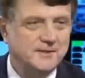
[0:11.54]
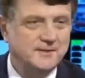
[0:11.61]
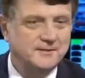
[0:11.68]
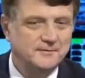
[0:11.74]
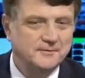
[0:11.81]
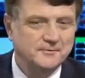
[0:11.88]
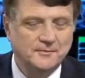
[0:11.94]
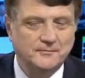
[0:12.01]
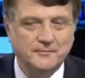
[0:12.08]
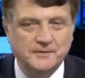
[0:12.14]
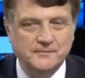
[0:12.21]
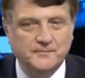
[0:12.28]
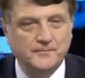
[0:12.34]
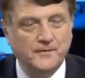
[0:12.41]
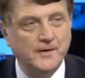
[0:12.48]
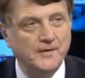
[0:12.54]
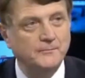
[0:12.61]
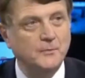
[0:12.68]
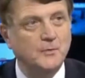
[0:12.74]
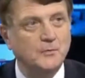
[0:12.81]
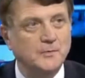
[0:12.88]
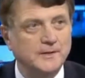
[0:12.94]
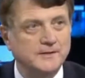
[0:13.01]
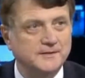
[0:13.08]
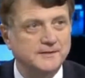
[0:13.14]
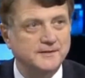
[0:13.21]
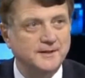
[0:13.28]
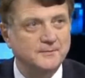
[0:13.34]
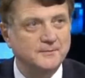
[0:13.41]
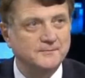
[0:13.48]
said, and you said, there's 5 more weeks
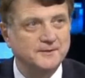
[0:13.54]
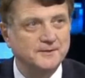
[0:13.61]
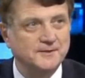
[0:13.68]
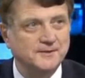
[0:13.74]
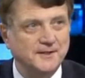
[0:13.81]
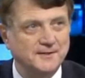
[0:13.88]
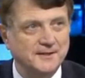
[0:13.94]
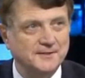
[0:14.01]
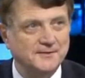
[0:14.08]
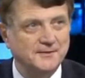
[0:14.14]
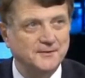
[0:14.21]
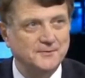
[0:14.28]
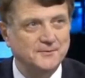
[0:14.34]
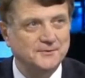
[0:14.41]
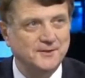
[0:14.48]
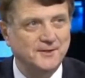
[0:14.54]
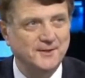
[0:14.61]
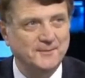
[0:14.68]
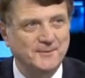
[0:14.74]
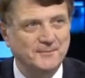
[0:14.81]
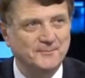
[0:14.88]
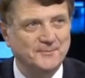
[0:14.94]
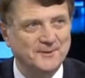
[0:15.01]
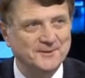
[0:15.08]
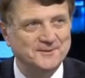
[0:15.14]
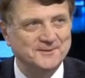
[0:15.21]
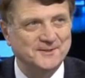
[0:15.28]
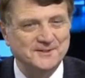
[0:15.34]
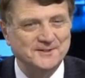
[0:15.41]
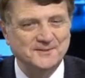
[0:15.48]
to go of this year, and that's a long time in
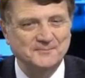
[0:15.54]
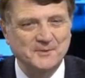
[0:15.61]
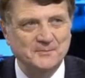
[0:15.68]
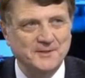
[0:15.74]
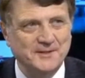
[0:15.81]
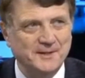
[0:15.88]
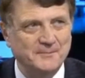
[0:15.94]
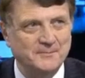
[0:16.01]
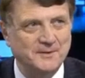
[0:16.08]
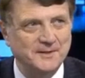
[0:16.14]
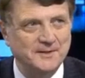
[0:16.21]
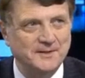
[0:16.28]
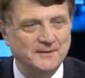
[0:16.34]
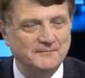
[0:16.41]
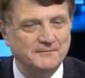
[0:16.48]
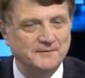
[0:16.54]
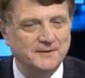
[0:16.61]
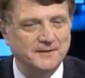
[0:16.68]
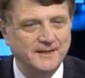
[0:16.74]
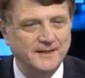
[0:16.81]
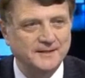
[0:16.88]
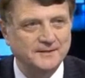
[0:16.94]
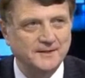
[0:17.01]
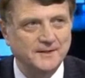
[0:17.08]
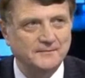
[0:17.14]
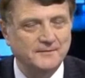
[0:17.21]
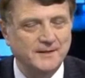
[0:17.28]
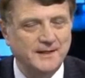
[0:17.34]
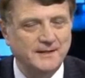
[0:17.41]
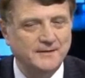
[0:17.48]
politics, and we'll be campaigning every day
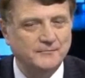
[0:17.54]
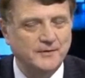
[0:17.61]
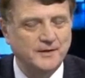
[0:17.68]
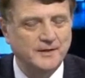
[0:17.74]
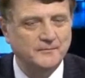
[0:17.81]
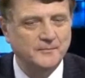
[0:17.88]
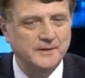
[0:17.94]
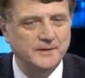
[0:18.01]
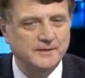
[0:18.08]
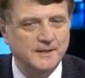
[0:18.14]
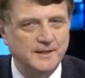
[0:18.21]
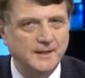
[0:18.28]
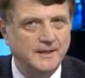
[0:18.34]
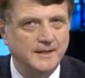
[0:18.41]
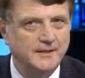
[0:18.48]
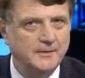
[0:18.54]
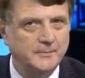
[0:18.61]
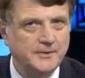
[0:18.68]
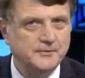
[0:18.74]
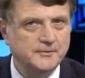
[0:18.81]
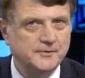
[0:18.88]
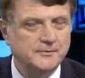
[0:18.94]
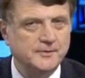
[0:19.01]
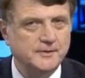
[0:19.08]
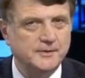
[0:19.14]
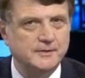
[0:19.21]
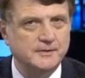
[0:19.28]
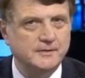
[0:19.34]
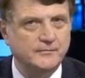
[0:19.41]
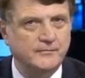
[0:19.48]
of that 5 weeks. You introduced
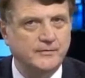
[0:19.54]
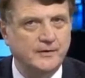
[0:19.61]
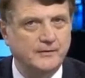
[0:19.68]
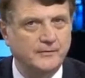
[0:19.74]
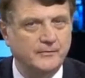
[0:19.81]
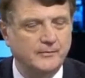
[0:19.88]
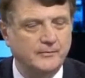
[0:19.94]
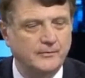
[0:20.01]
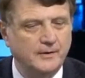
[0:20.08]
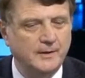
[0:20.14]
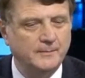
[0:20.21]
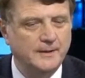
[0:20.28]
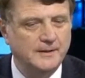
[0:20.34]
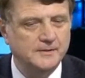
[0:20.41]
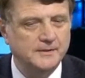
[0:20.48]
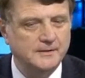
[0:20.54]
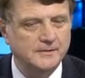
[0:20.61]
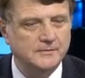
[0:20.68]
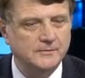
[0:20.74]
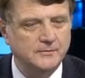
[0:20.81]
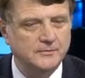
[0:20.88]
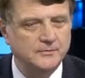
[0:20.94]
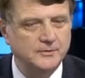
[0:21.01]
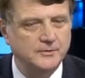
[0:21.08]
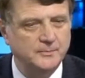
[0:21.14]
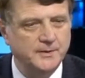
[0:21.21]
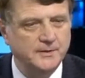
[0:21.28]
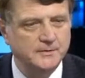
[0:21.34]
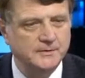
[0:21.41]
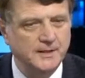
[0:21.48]
this as a fight on the right, but actually that's not
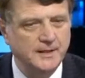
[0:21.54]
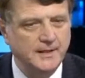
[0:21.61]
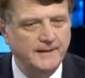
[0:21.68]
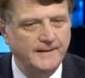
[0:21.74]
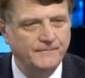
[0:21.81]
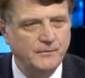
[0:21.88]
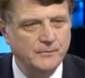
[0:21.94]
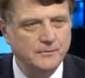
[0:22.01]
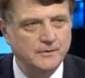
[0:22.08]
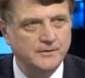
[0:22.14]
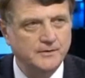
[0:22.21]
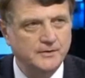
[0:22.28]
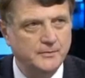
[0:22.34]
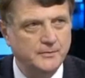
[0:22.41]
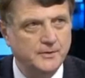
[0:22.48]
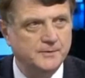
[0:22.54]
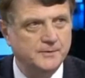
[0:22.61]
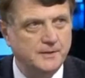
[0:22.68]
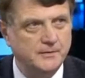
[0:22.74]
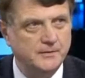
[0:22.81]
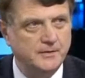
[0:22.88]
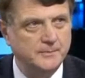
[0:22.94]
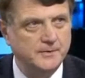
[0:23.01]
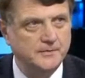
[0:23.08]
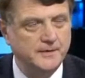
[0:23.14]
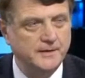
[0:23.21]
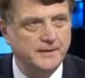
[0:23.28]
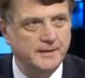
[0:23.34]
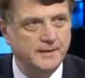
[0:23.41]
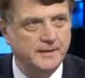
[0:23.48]
true, because if you look at UKIP's arguments
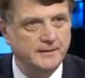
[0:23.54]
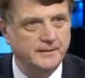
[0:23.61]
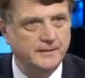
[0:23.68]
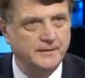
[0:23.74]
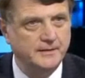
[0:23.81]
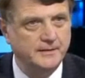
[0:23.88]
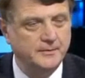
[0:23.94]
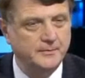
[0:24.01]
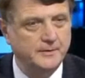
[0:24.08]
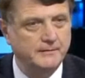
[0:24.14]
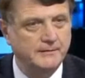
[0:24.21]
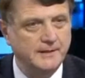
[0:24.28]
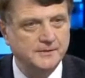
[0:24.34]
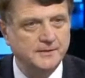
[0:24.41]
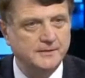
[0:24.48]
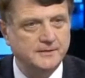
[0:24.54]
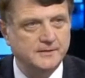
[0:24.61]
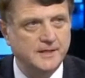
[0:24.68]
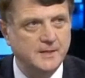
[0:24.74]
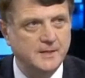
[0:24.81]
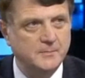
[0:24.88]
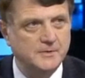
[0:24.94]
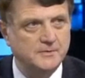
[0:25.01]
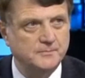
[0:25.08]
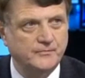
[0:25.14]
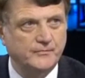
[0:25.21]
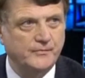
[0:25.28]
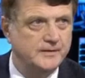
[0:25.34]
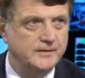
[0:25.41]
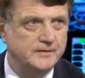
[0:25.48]
for getting out of the EU, they're actually the same as
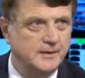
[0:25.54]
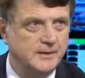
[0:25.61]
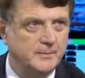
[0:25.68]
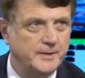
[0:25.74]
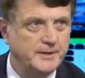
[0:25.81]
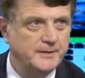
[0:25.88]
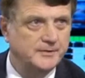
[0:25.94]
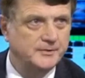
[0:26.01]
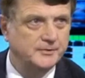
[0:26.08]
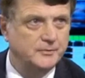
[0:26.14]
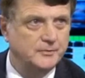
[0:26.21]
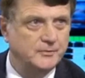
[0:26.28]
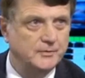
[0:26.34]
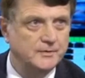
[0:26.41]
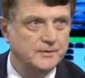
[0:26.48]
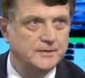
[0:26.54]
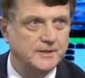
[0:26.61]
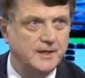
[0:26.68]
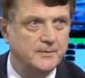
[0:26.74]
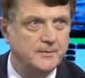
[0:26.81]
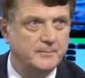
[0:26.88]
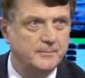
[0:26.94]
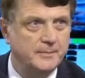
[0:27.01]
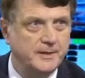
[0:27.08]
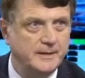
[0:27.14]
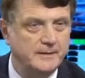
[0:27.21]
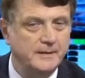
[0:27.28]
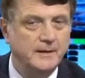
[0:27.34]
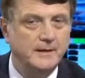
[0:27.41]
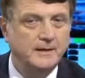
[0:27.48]
figures like Peter Shaw, Tony
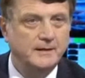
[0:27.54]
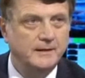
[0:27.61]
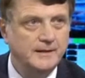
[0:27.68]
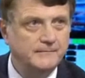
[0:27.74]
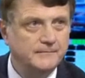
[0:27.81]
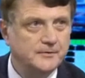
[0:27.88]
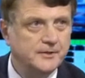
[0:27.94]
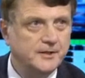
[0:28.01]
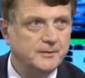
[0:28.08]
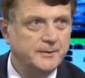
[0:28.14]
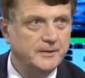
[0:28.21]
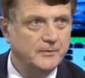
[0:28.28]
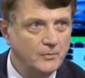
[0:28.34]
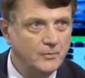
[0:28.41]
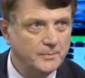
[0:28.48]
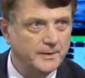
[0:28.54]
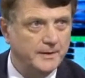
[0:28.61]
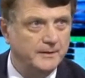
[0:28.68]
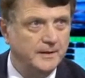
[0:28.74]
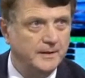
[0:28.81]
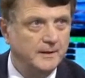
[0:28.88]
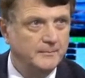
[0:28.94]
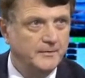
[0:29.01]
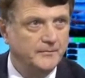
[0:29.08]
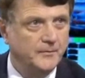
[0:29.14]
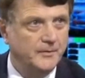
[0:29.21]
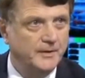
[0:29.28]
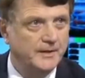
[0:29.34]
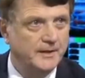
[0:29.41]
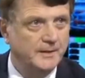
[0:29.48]
Benn, even Jeremy Corbyn
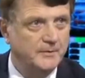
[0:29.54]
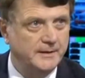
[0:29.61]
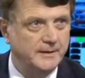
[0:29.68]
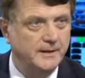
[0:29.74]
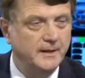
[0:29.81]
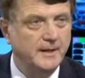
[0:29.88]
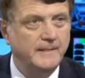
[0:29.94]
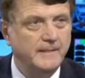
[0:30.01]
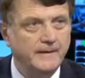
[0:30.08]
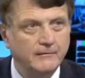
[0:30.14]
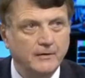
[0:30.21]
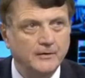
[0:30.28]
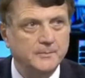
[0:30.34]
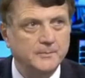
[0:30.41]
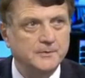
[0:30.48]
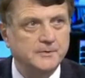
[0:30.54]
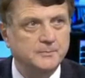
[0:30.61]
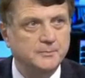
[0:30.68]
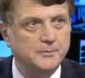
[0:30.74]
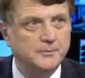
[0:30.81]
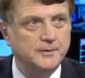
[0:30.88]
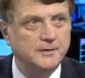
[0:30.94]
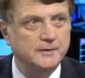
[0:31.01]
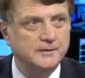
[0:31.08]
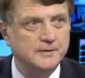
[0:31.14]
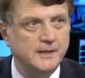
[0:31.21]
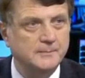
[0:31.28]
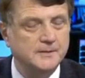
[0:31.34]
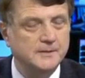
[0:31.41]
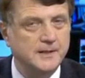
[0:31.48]
before he came leader. Their arguments are broadly the
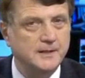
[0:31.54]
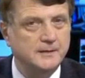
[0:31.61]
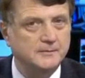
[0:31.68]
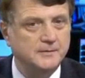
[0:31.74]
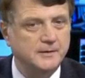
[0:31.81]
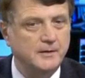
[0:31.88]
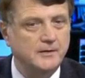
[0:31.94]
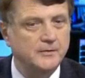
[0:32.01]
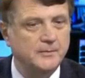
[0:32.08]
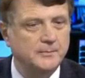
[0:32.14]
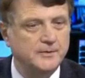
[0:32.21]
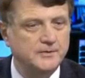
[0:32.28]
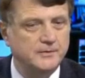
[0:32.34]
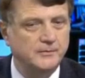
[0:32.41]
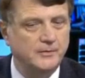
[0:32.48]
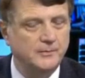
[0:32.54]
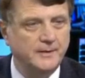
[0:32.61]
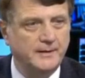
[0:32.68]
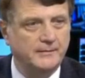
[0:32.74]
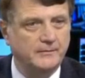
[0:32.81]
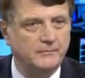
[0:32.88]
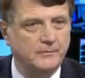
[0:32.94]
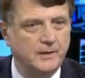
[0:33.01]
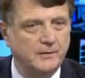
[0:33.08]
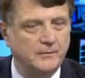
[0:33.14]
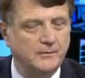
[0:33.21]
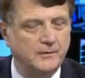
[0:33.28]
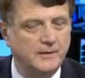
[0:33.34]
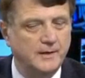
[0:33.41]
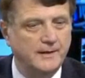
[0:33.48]
same as ours. The arguments are not about the right
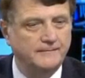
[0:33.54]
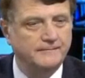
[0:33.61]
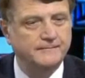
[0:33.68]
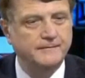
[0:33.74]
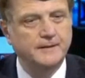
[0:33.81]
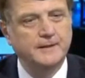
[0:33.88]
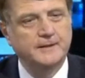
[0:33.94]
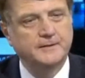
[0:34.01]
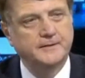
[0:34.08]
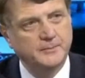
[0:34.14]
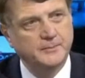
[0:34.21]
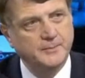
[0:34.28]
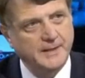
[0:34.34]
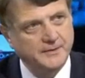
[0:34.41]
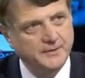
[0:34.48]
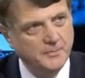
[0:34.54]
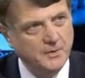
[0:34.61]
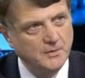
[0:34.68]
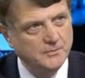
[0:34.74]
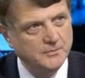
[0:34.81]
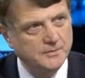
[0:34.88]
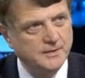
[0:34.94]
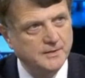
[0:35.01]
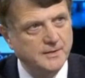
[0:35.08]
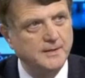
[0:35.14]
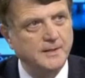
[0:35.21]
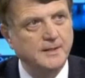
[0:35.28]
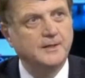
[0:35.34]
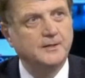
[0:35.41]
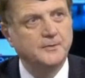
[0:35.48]
or the left. Well, they're about
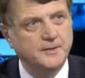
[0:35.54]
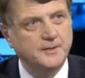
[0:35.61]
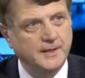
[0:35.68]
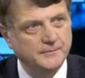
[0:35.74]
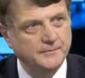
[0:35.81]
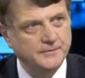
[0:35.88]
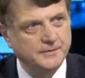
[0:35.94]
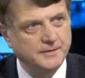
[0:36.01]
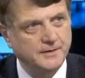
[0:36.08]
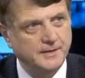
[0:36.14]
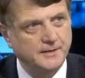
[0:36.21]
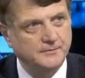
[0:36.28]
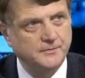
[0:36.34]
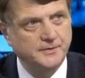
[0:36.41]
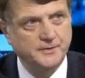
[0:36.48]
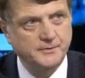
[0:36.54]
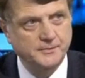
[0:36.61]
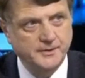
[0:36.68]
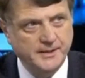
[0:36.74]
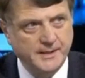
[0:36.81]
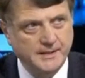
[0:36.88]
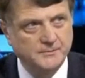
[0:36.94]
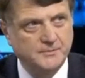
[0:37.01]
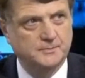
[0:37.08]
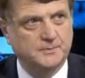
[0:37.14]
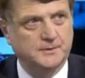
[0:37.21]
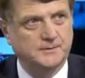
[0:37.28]
democracy, who governs the country and who's accountable.